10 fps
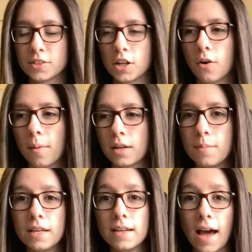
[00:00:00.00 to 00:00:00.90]
So I'm going
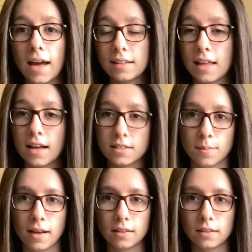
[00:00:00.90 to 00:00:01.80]
to be adding that
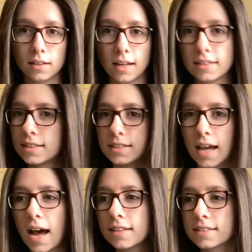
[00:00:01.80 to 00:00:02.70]
to my little like
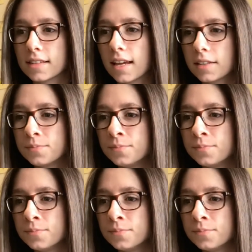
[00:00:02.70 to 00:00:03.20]
stats thing.